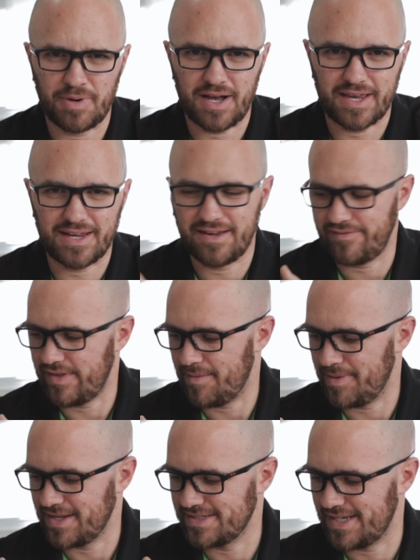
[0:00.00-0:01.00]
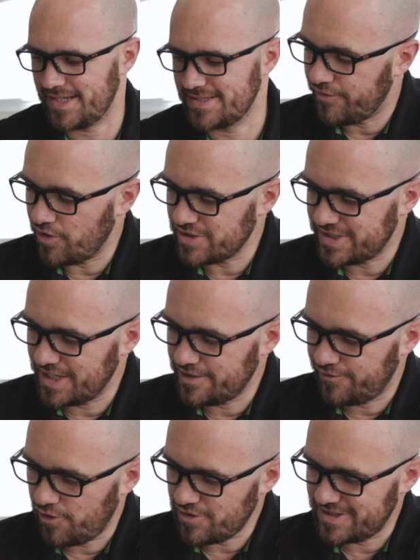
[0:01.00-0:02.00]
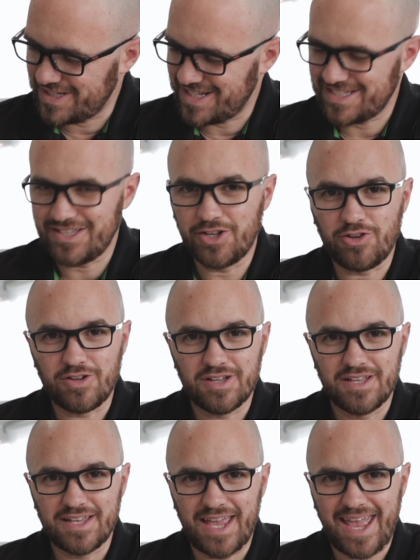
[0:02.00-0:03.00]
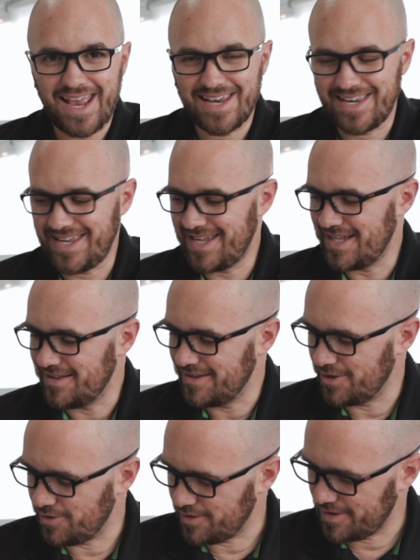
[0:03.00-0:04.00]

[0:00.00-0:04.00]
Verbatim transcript: pocket, if that makes sense. First things first is this little handy little